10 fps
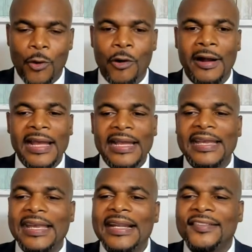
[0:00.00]

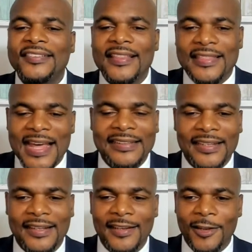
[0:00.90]
or
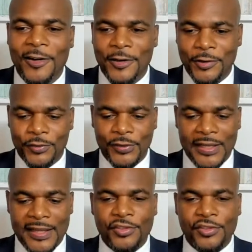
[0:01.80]
kinesthetic learners.